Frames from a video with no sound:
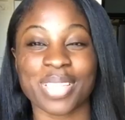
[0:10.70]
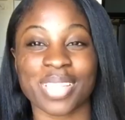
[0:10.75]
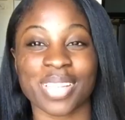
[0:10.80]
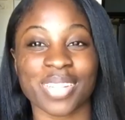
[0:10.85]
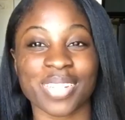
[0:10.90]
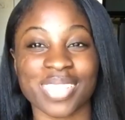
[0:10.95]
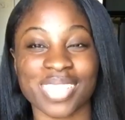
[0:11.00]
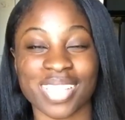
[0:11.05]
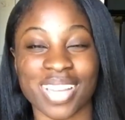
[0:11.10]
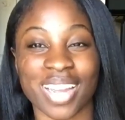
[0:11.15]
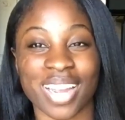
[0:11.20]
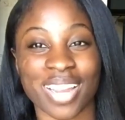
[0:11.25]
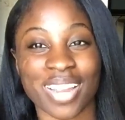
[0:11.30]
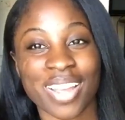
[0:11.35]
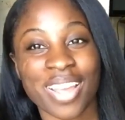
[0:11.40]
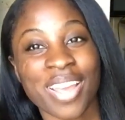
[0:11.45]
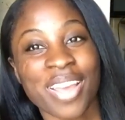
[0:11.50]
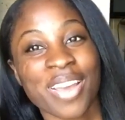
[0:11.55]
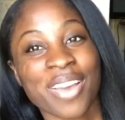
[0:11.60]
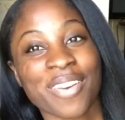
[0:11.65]
so sorry
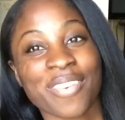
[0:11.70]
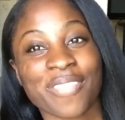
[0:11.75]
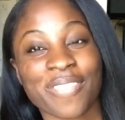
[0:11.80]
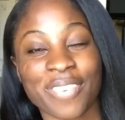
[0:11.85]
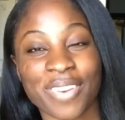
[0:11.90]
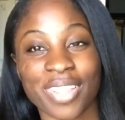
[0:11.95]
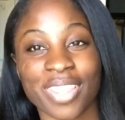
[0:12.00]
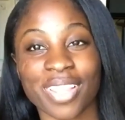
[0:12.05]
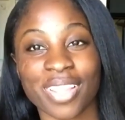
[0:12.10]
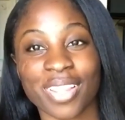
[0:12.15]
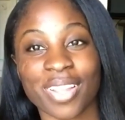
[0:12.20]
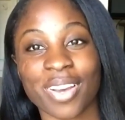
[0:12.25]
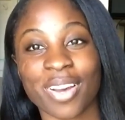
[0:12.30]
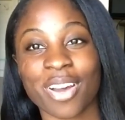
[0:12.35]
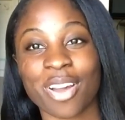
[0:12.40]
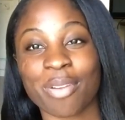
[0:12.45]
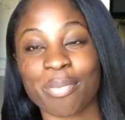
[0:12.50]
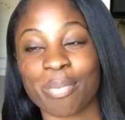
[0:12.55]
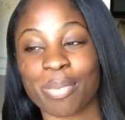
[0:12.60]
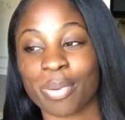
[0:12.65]
for the
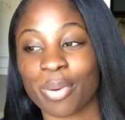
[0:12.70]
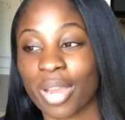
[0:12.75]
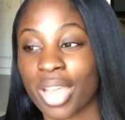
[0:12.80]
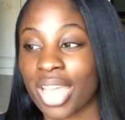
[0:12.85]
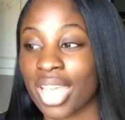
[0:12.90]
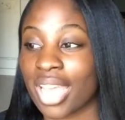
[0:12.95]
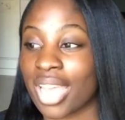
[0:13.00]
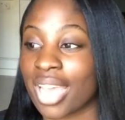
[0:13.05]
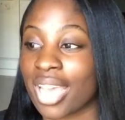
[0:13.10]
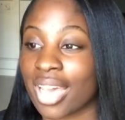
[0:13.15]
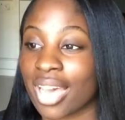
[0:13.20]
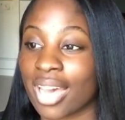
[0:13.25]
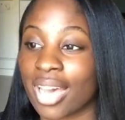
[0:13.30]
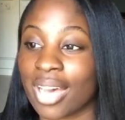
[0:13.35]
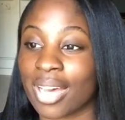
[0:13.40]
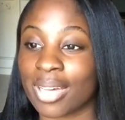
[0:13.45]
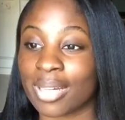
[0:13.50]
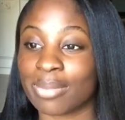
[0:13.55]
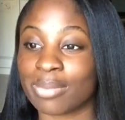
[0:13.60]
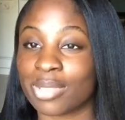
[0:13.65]
long break.
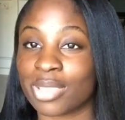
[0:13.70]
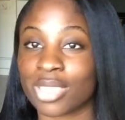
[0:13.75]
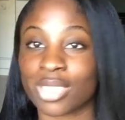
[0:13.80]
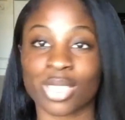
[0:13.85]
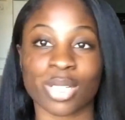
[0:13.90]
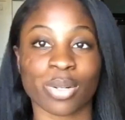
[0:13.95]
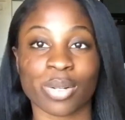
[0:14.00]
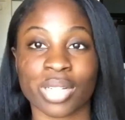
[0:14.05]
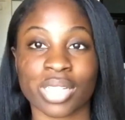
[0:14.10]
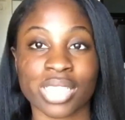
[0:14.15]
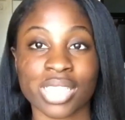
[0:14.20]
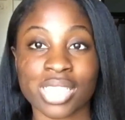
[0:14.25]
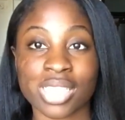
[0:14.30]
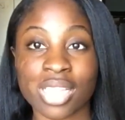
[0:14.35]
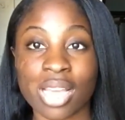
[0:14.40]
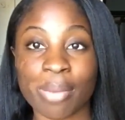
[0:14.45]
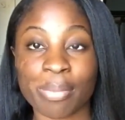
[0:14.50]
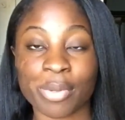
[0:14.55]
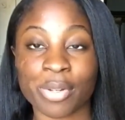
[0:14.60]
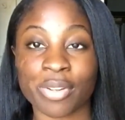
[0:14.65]
Um, just a quick
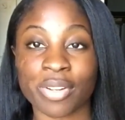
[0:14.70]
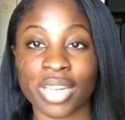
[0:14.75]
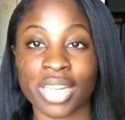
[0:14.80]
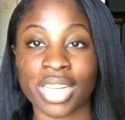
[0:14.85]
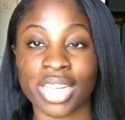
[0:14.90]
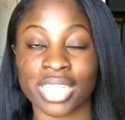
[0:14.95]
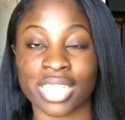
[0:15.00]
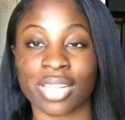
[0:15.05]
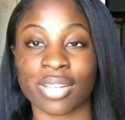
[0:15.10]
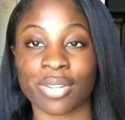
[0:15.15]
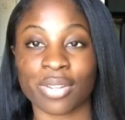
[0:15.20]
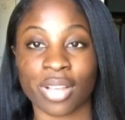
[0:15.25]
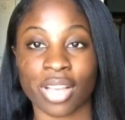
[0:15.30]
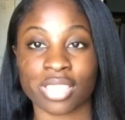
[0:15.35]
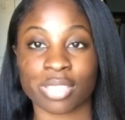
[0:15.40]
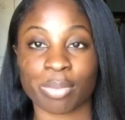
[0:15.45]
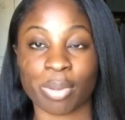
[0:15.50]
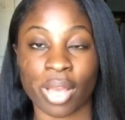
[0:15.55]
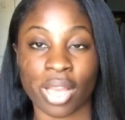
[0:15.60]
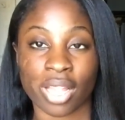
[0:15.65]
summary, because I know you
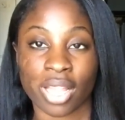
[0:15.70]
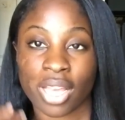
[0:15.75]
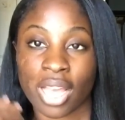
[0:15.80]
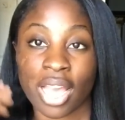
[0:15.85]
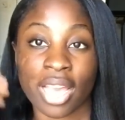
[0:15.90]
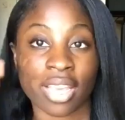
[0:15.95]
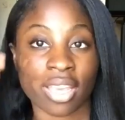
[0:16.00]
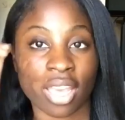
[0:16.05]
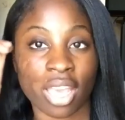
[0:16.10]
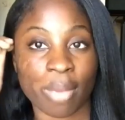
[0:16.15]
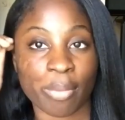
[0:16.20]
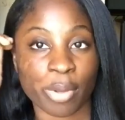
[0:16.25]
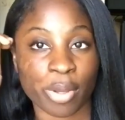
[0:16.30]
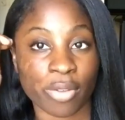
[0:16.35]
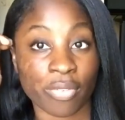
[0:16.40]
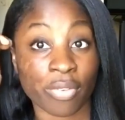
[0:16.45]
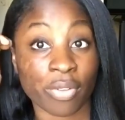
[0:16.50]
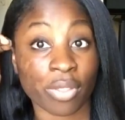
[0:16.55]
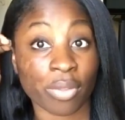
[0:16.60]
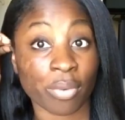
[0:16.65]
guys are probably like, I came
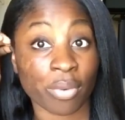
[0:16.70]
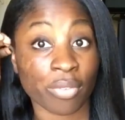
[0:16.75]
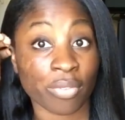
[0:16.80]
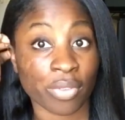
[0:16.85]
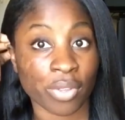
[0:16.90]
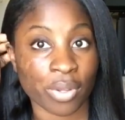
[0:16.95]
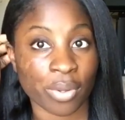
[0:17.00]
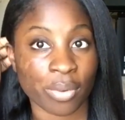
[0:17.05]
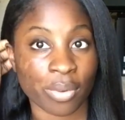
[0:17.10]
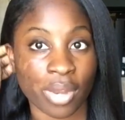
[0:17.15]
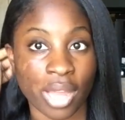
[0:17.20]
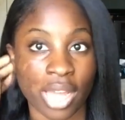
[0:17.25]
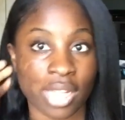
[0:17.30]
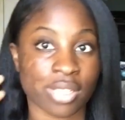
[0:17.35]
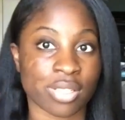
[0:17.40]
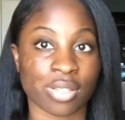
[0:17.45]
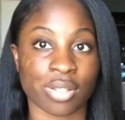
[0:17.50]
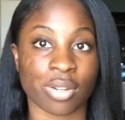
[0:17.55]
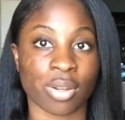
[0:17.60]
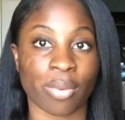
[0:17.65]
here for the review,
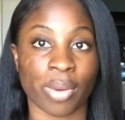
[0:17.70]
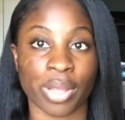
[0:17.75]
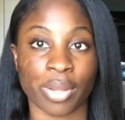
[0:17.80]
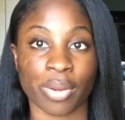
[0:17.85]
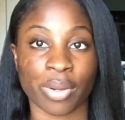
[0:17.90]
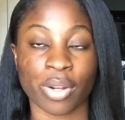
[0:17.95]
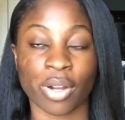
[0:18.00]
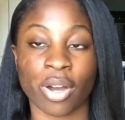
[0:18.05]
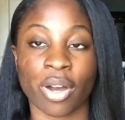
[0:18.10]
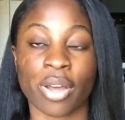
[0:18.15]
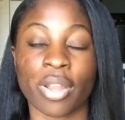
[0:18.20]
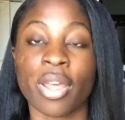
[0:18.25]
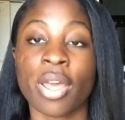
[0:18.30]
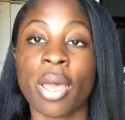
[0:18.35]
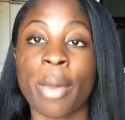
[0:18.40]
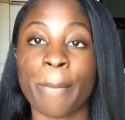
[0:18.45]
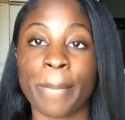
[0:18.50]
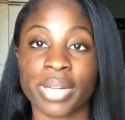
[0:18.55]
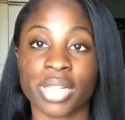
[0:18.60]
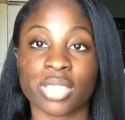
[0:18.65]
not to know why you're gone.
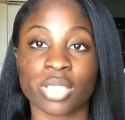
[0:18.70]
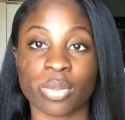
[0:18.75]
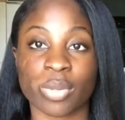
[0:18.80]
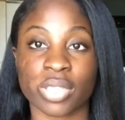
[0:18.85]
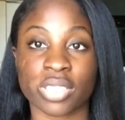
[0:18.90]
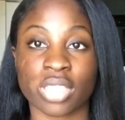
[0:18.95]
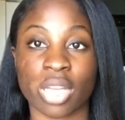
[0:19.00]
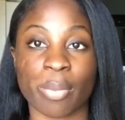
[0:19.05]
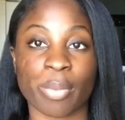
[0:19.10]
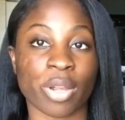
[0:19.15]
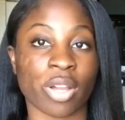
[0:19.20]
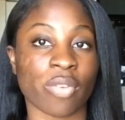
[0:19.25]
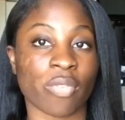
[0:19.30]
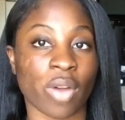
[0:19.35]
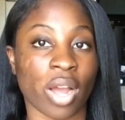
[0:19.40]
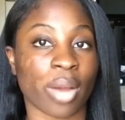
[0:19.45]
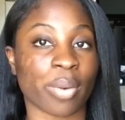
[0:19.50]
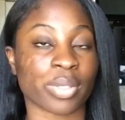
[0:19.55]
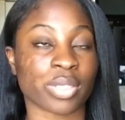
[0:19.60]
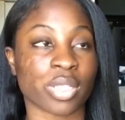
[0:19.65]
But just a quick summary of
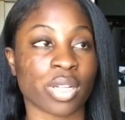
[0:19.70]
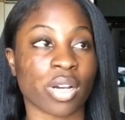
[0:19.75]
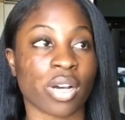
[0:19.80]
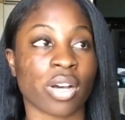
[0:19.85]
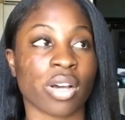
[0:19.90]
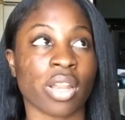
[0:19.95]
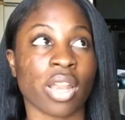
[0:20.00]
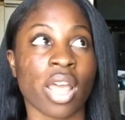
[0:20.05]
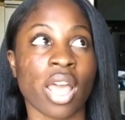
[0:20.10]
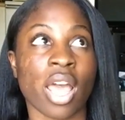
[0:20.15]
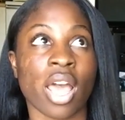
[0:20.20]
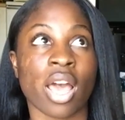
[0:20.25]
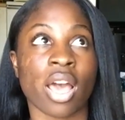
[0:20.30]
why I was gone.